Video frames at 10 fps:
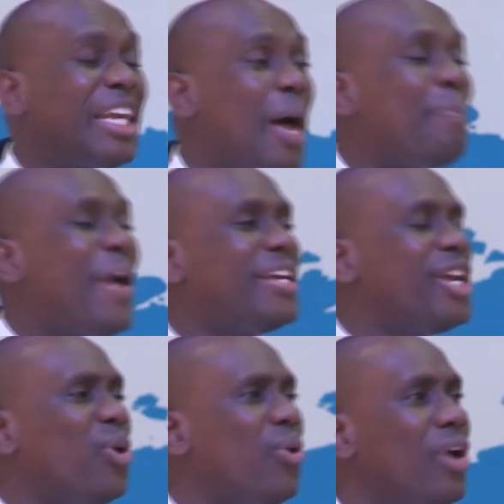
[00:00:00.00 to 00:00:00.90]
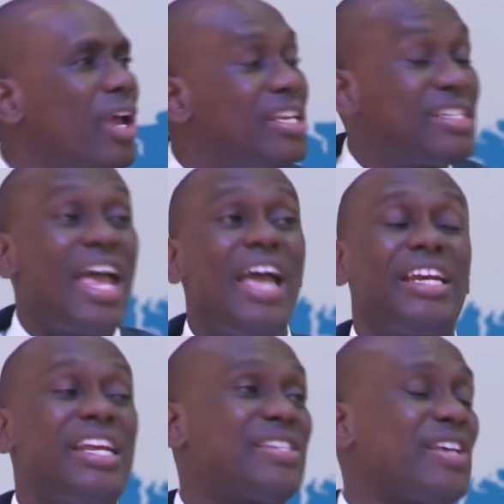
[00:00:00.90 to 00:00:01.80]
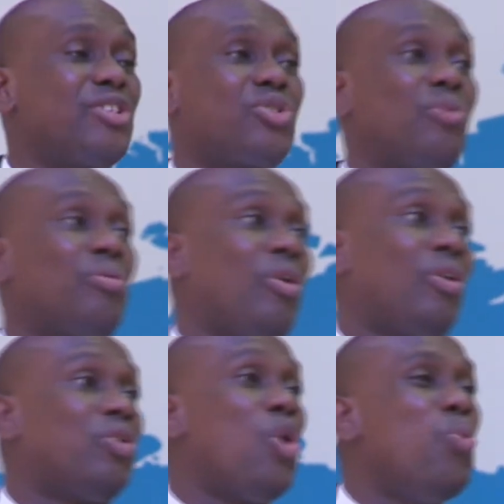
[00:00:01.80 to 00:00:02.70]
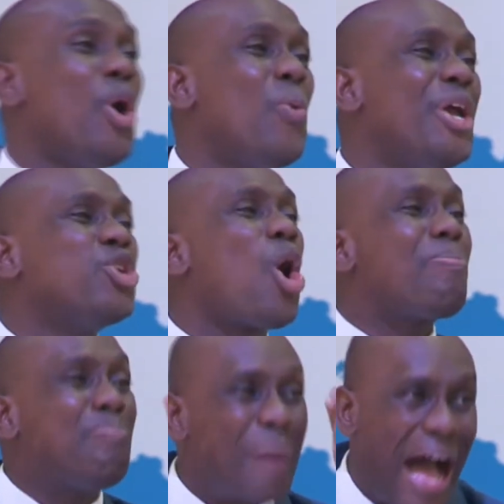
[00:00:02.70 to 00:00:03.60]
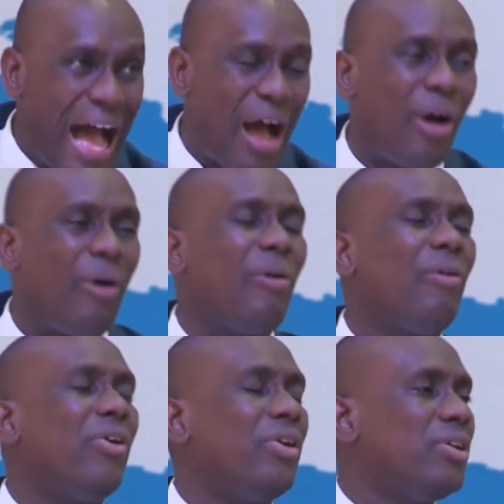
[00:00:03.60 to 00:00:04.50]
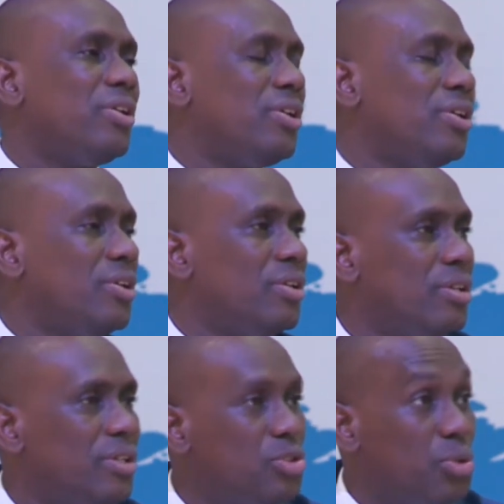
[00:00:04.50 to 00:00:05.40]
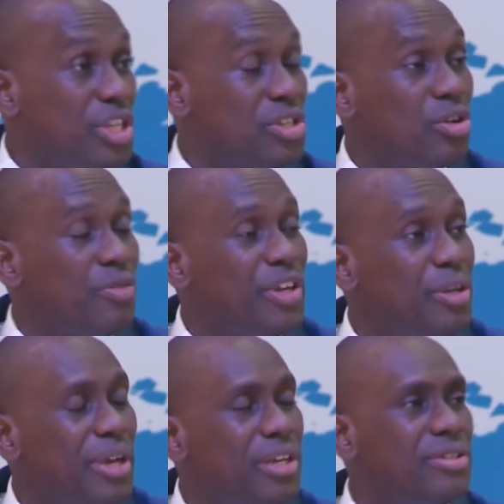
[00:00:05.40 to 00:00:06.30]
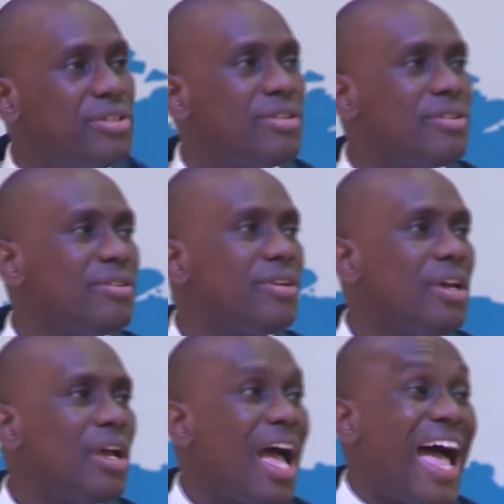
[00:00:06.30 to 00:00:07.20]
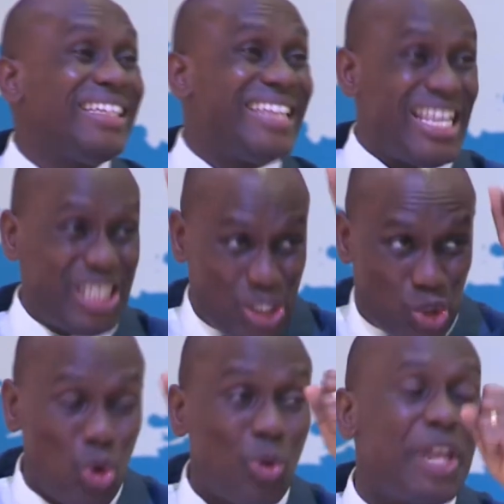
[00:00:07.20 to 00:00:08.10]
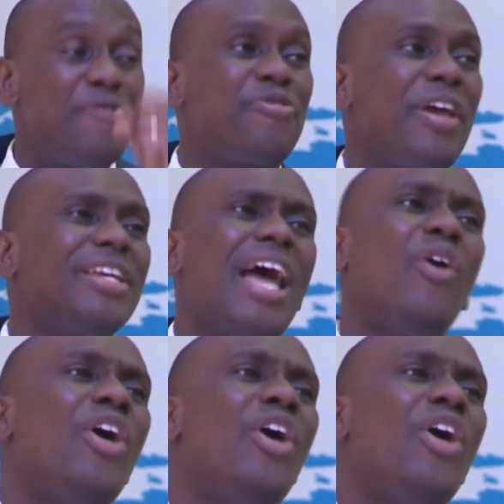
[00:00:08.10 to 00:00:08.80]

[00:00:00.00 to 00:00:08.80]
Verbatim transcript: Abednego said, Listen to all, we will not bow to this graven image. And they stood in faith. Now,